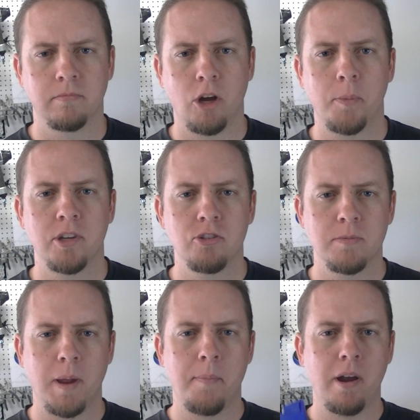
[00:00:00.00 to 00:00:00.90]
I'll be
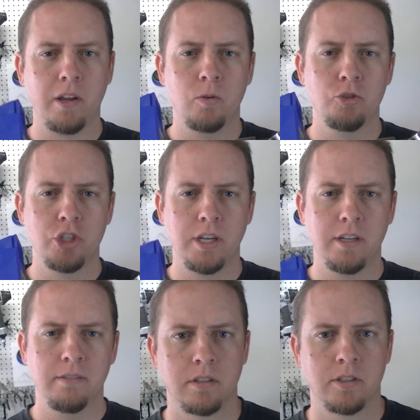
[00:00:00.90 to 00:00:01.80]
using my pocket hole
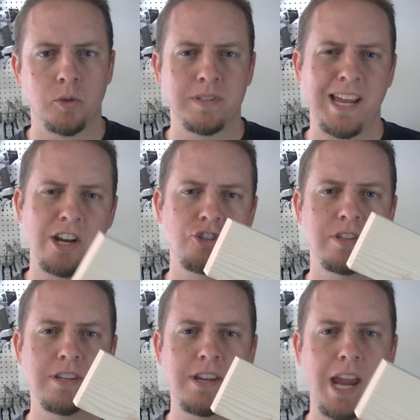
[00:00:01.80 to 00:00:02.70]
jig to
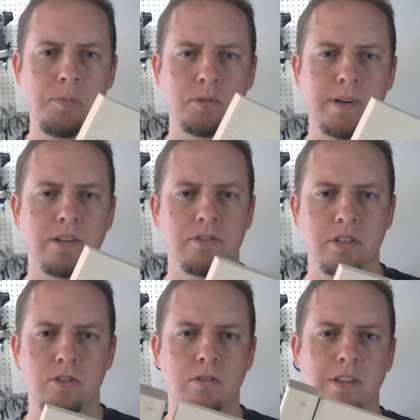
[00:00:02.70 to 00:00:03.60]
attach the apron rails
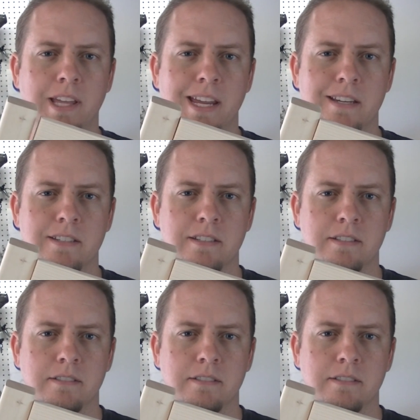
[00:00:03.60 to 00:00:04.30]
to the legs.